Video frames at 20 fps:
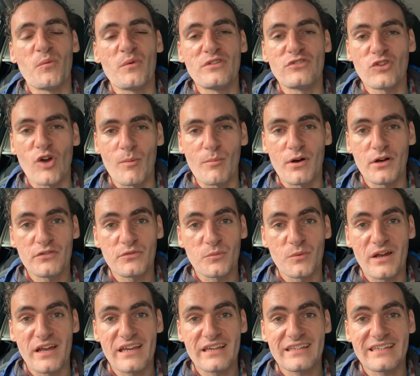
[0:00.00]
with Thomas
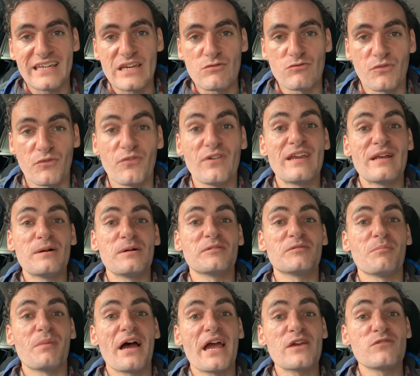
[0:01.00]
where he revealed
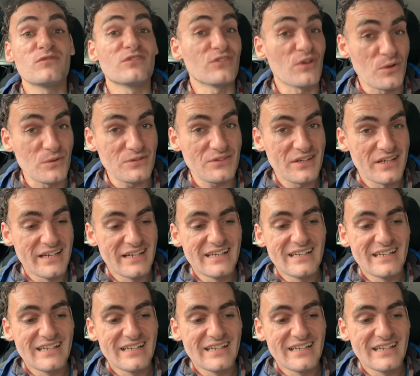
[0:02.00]
my result.